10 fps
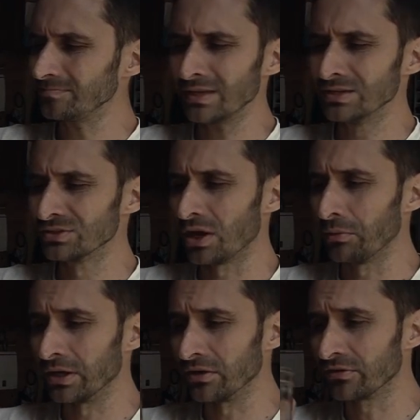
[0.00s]
It's not
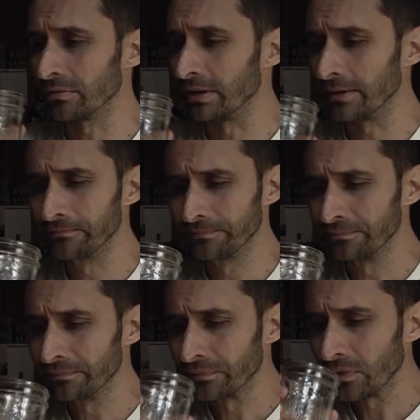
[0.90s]
what it used to be.
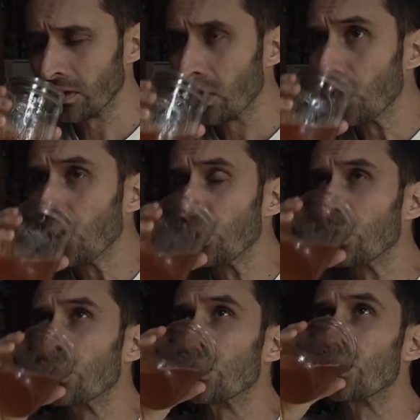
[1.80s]
Looks like the piss cup,
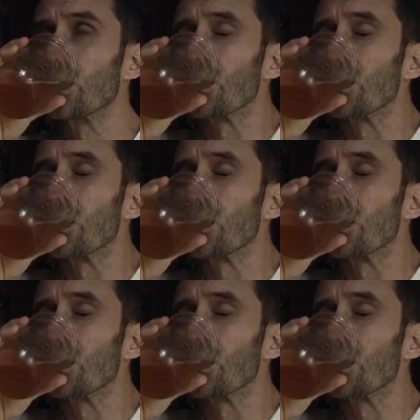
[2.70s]
dude.